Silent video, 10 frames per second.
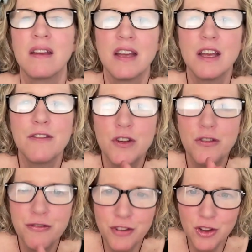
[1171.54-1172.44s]
if you
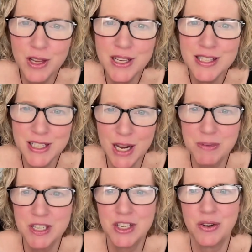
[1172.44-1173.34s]
fully stepped
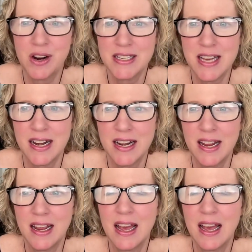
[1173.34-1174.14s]
into your identity